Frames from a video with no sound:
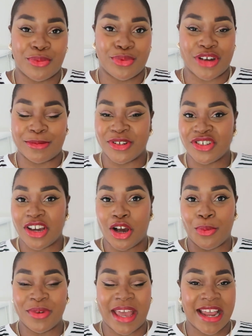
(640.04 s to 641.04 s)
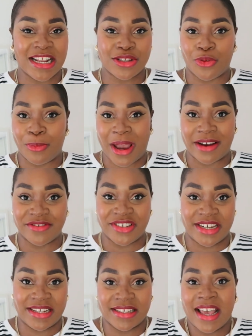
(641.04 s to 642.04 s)
your wardrobe, to chuck on with any sort of pair of
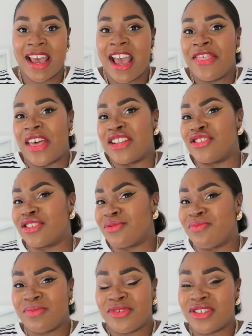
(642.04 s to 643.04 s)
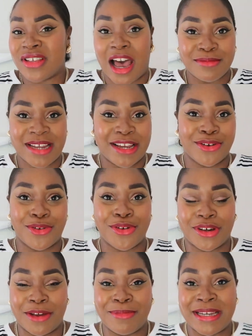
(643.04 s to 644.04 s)
jeans. They just update your
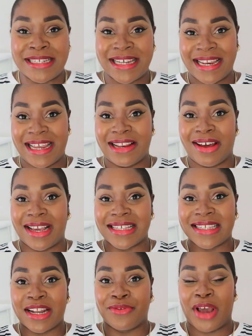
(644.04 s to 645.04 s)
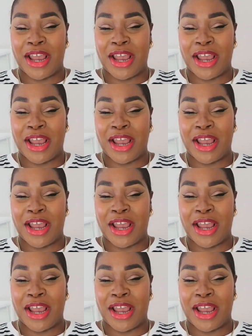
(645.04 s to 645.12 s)
look immediately. Like, instead of